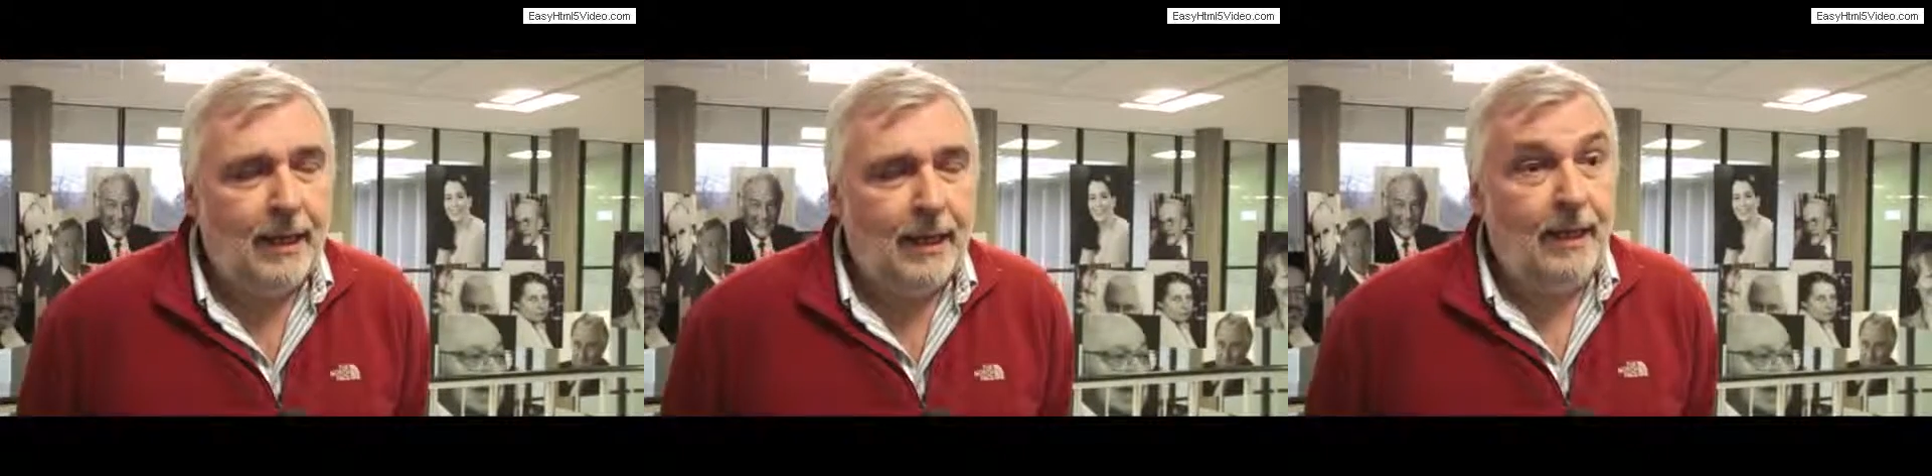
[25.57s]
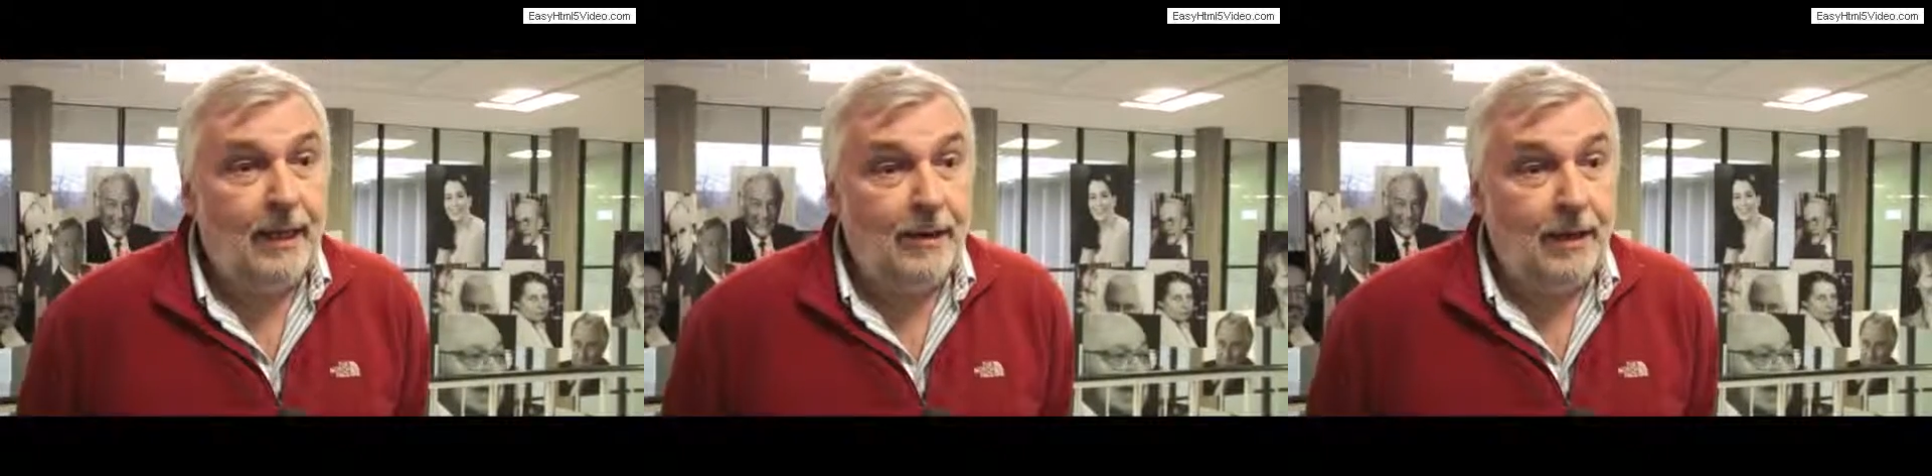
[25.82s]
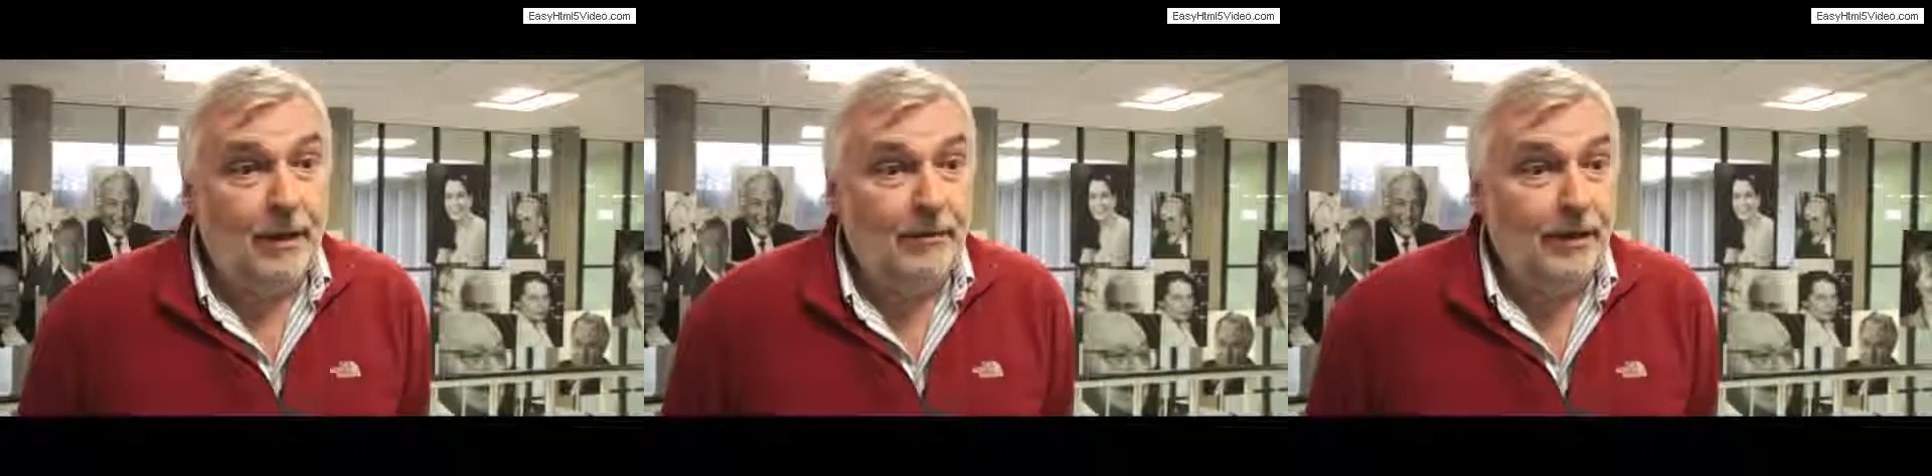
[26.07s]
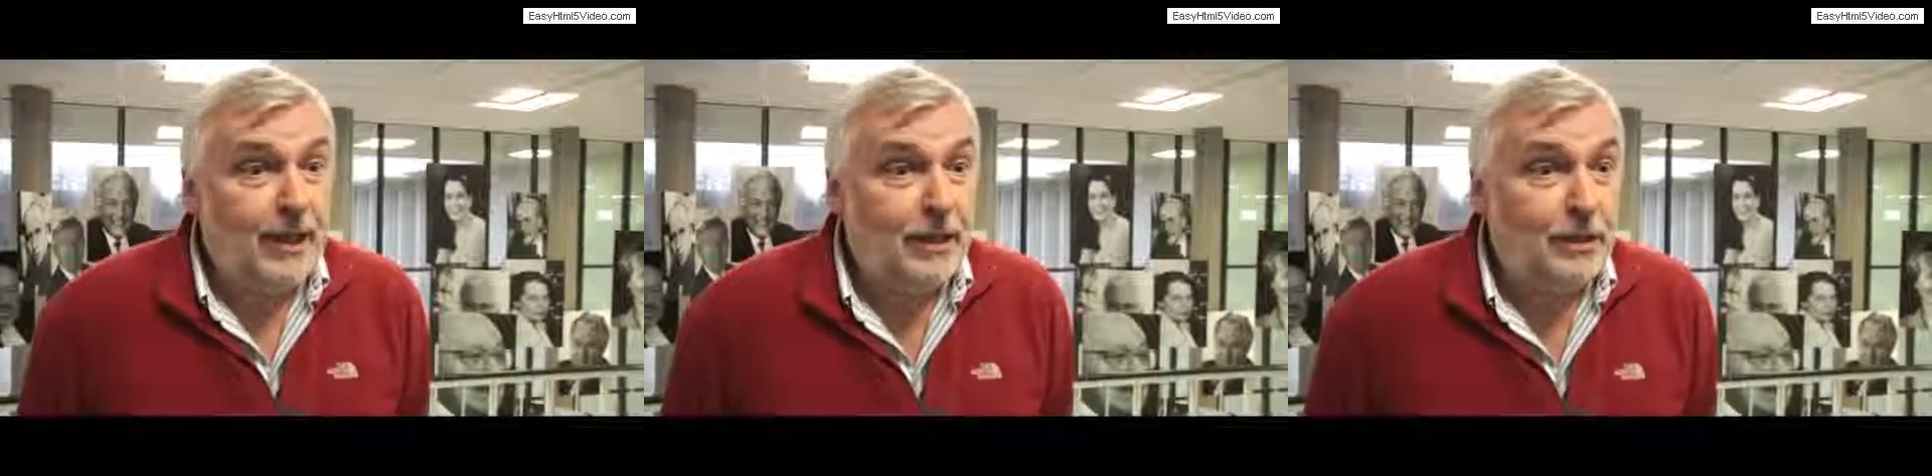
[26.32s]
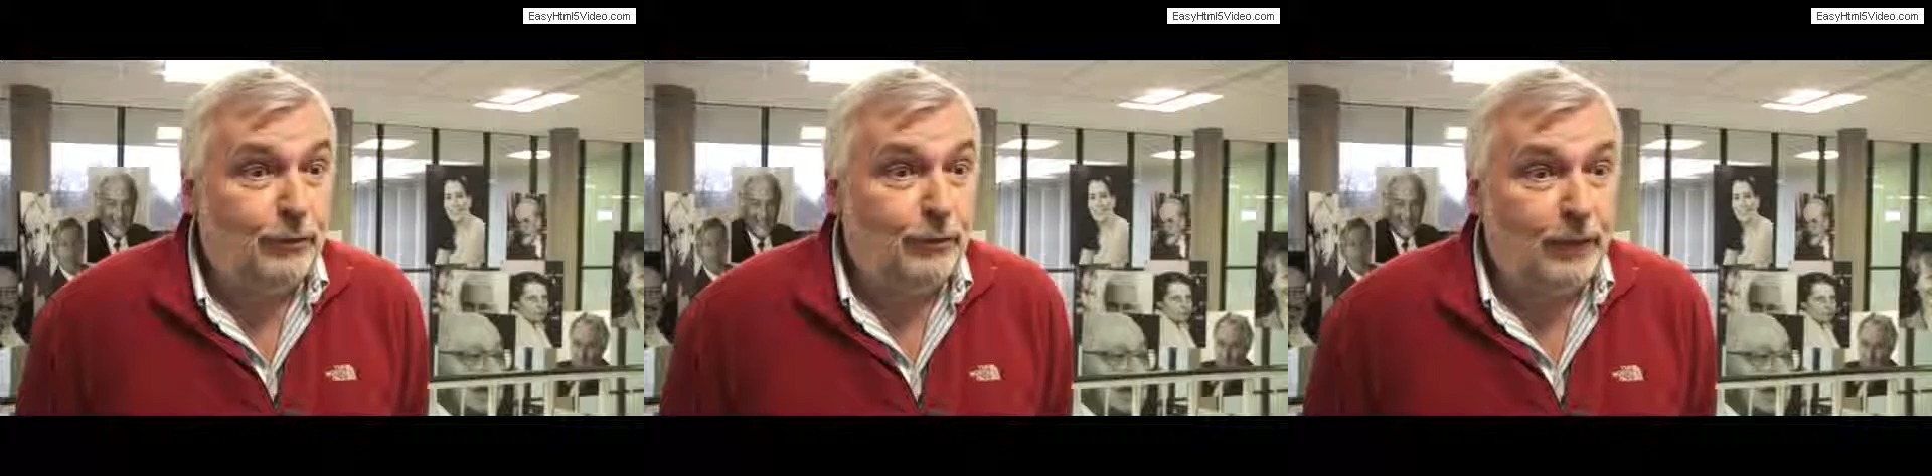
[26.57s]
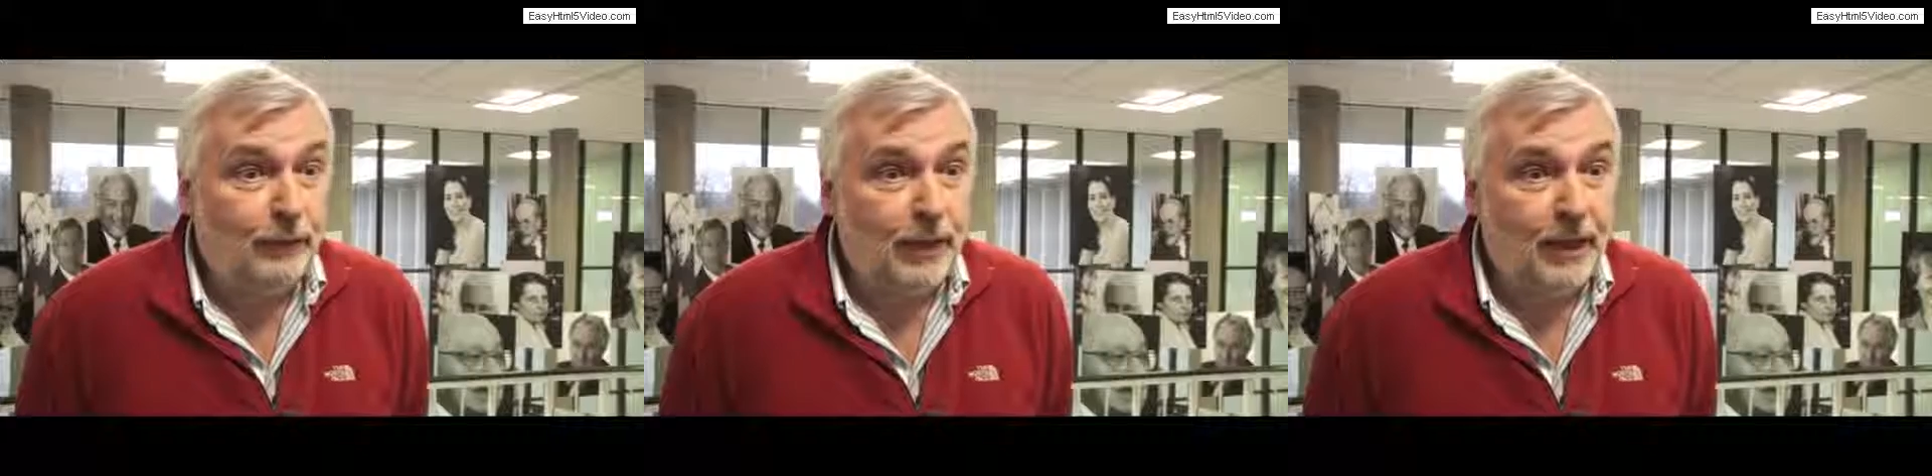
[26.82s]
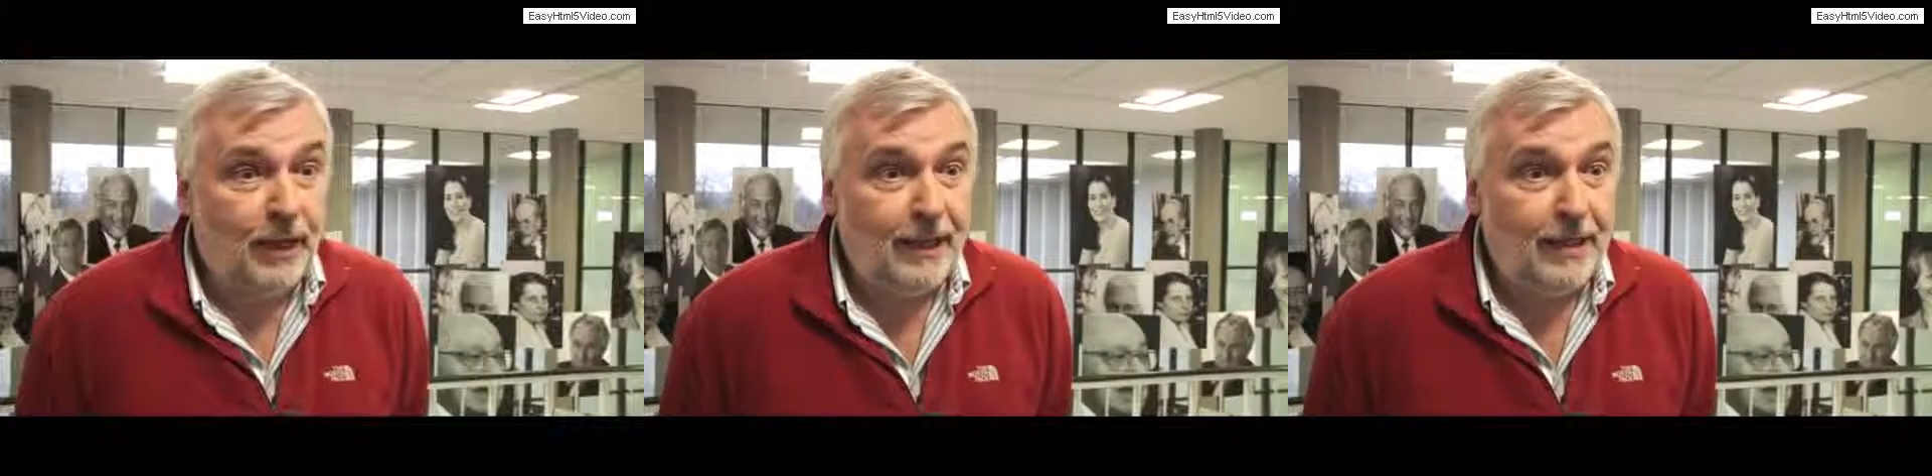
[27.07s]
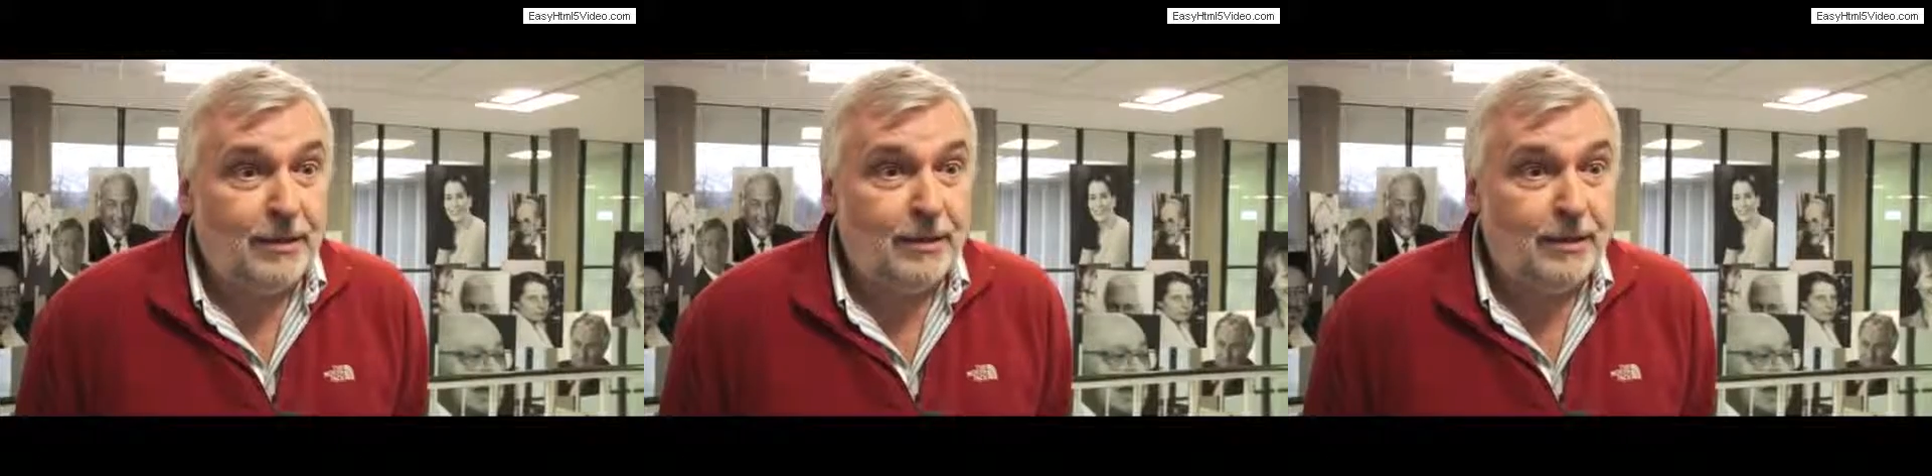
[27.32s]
at the age of 58